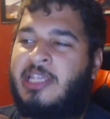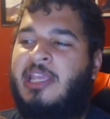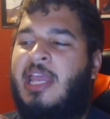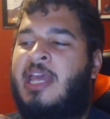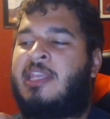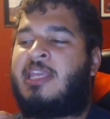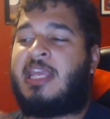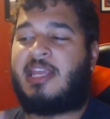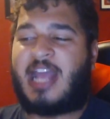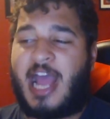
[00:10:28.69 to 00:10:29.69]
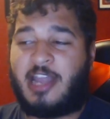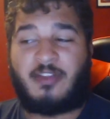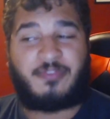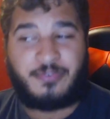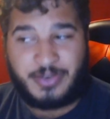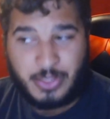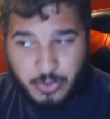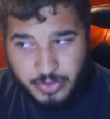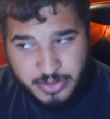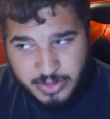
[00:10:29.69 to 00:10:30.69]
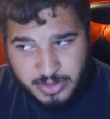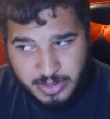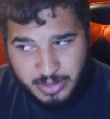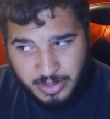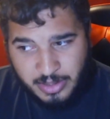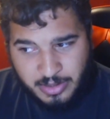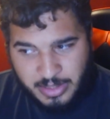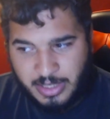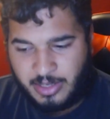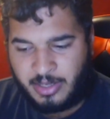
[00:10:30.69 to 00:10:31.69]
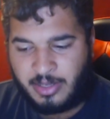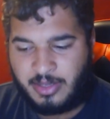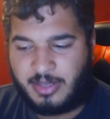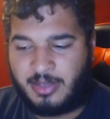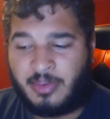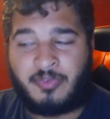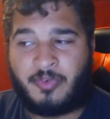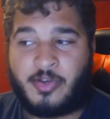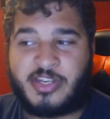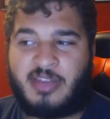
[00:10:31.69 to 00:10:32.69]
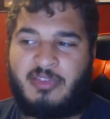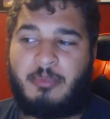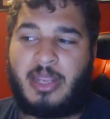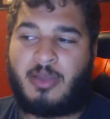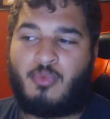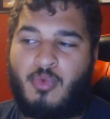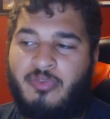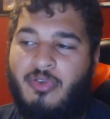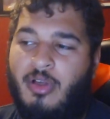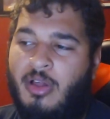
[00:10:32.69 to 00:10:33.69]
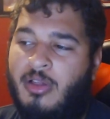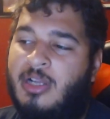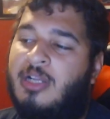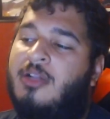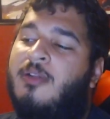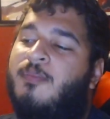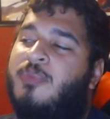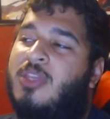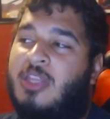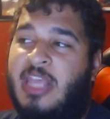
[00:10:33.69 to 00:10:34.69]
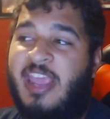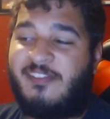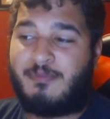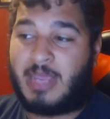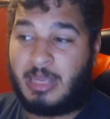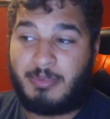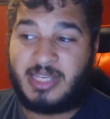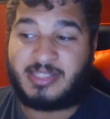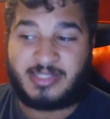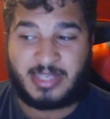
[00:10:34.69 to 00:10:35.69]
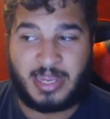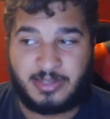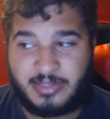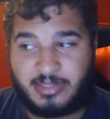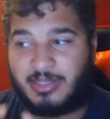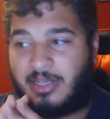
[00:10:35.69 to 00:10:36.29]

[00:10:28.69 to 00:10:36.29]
and he kind of feels the version of him in One For All? Could they have maybe sent